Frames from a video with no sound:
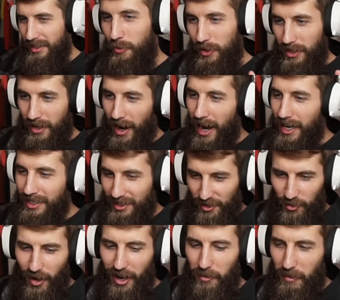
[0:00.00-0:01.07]
and it would cost
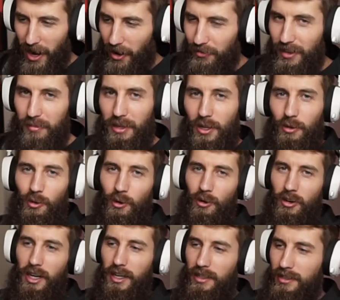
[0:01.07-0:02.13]
the right amount, that'd be
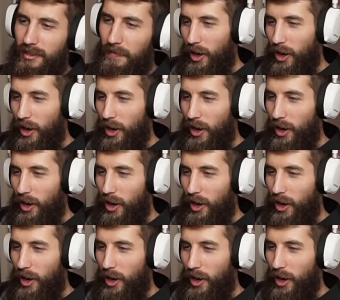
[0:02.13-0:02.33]
glorious.